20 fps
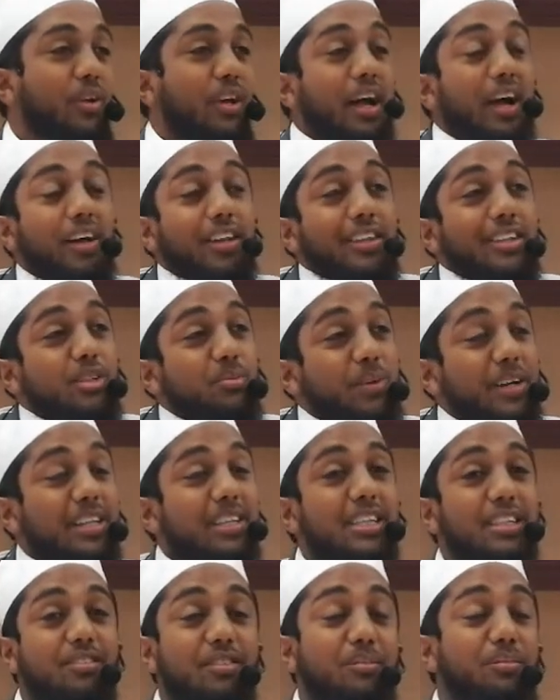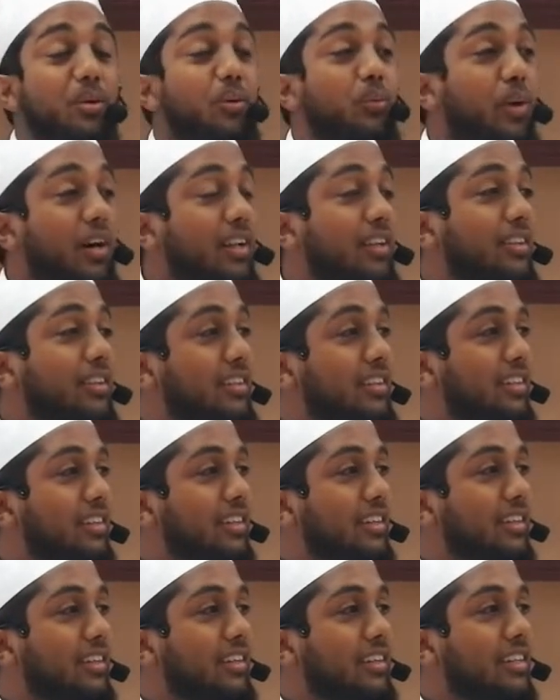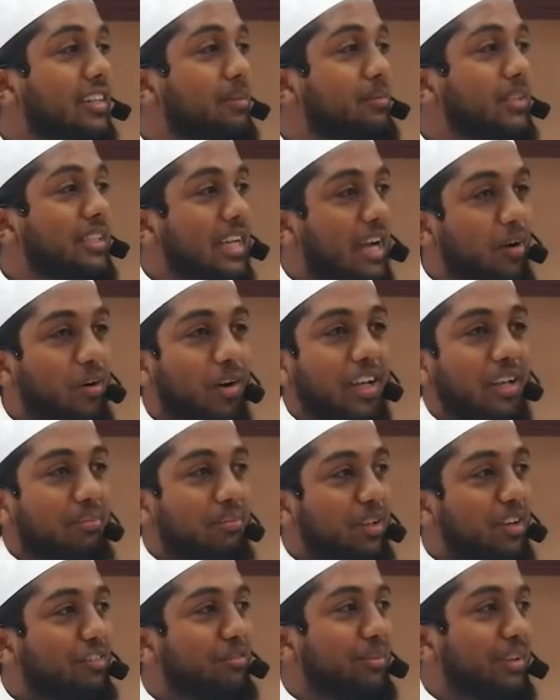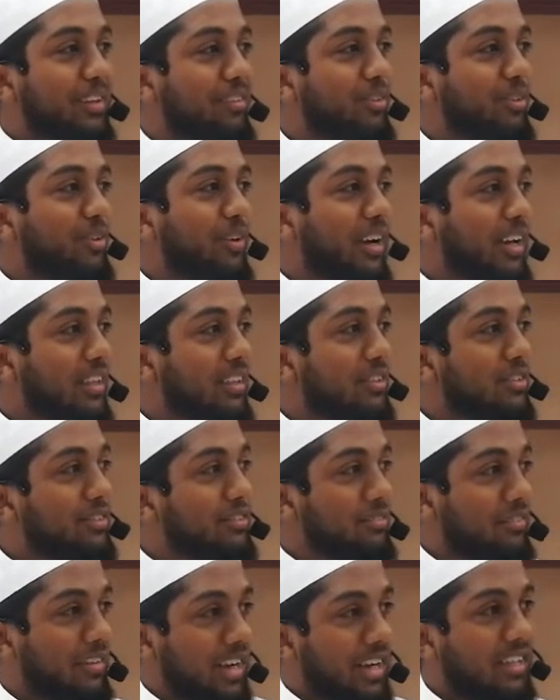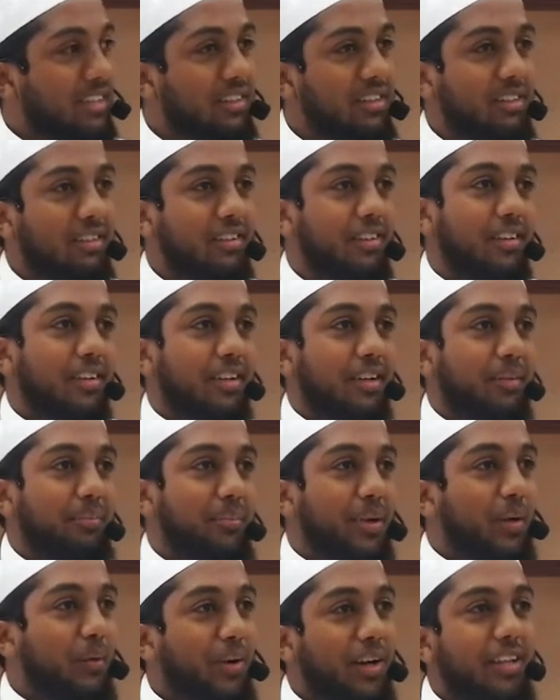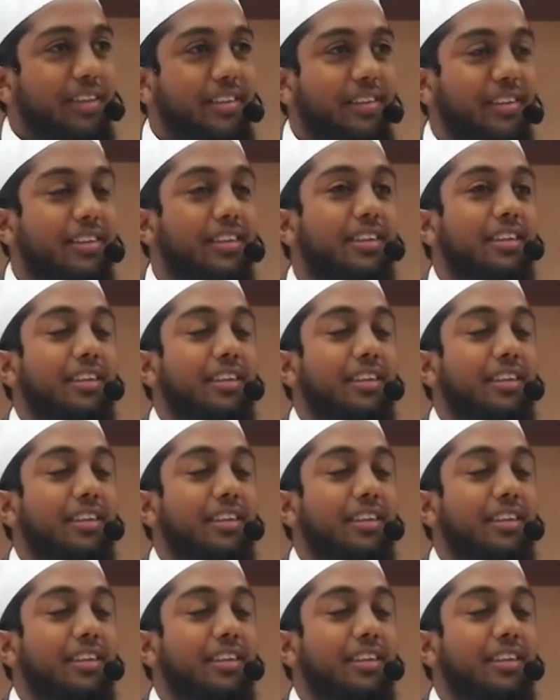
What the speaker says: Allah subhanahu has given me wealth, let me see how I can be of benefit to others via my wealth,